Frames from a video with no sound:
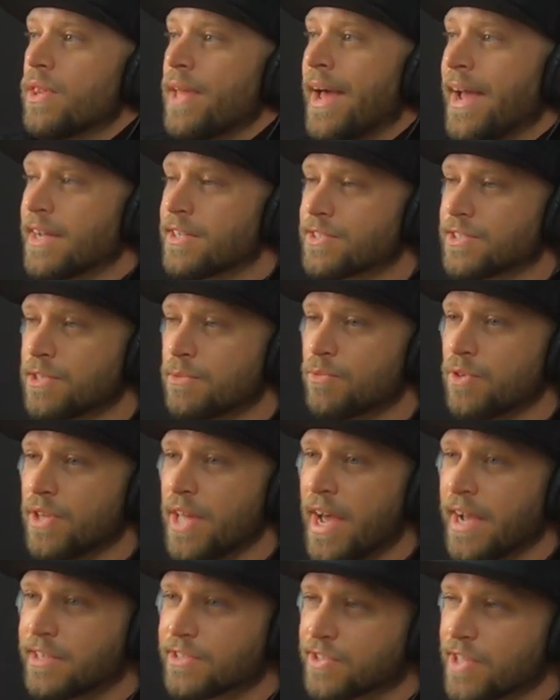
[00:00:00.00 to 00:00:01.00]
relaxed and
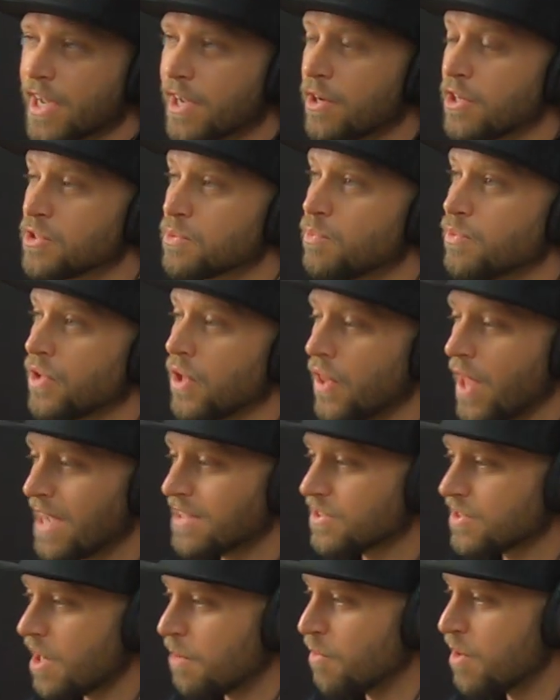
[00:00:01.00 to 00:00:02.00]
relaxed. Like, cause the
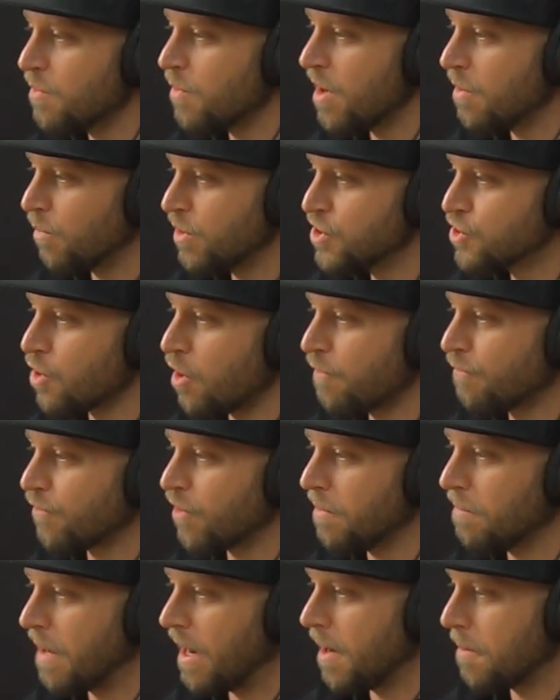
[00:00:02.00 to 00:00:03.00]
last time we went, we drove
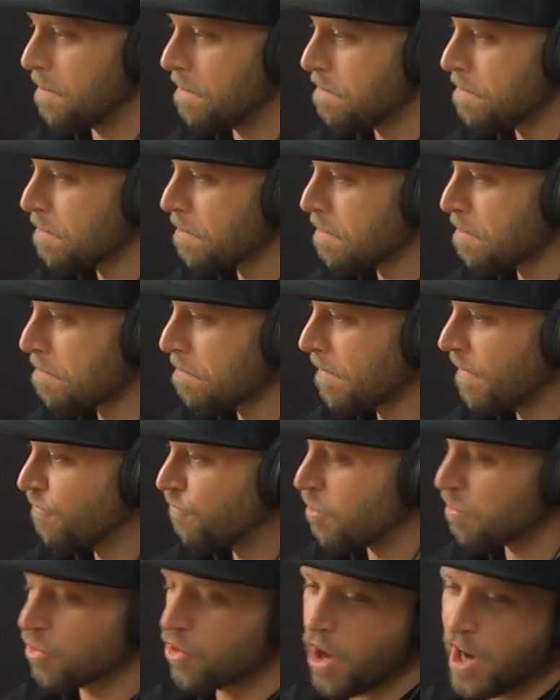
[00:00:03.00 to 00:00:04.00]
from um,
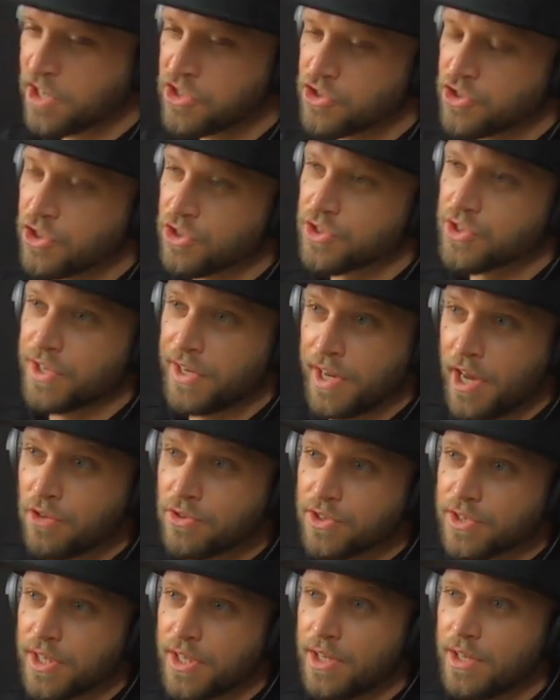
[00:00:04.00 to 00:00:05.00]
from Christchurch to
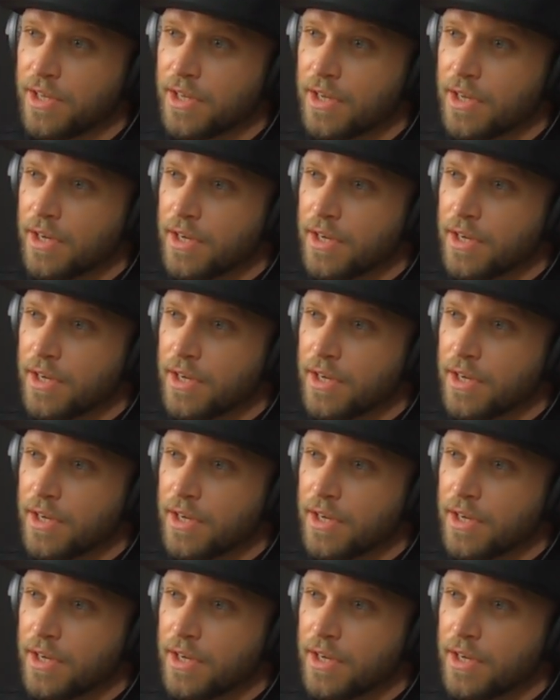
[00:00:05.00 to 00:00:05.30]
Nelson.